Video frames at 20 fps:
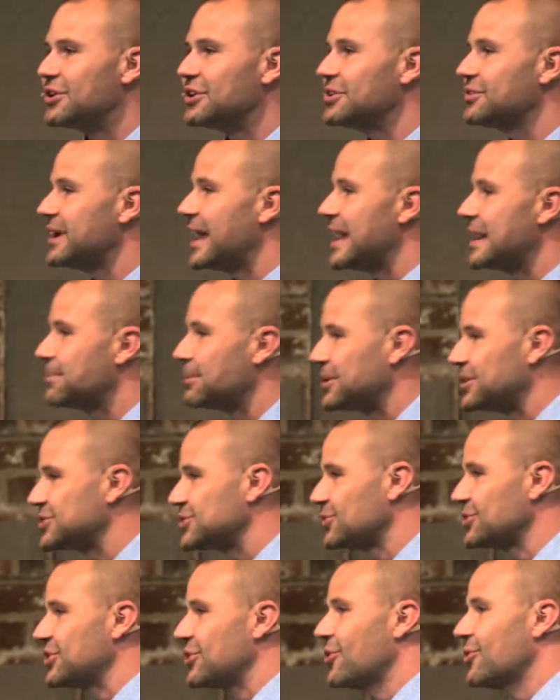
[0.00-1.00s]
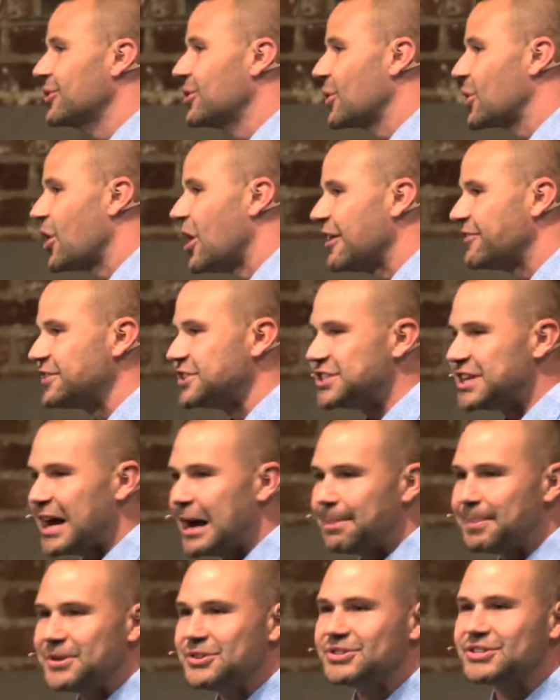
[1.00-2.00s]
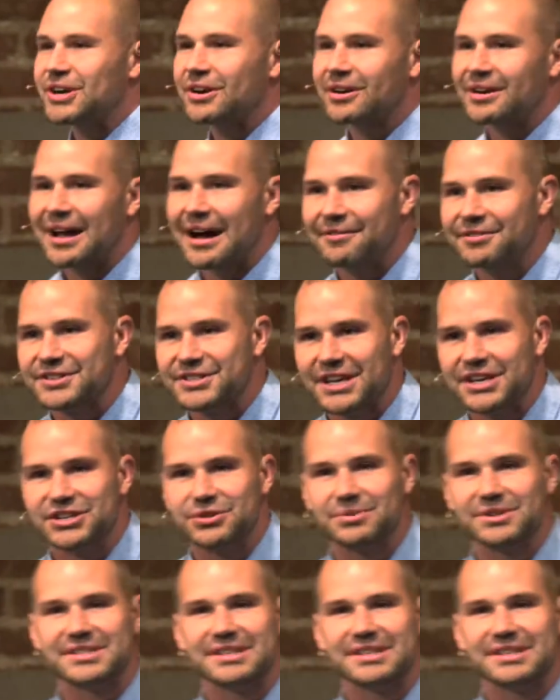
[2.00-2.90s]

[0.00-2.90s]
to your neighbors or you go into a coffee shop and you start a conversation with